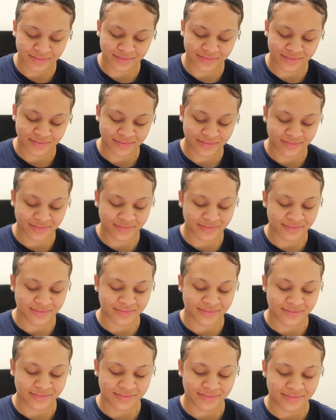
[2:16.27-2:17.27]

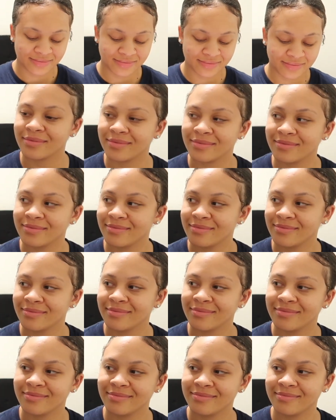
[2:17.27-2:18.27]

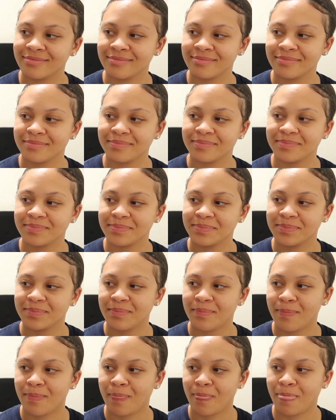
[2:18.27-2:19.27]

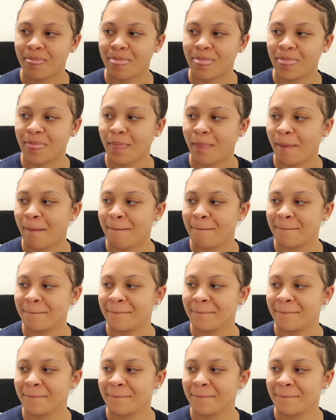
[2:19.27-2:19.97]
No words are spoken by the person on screen.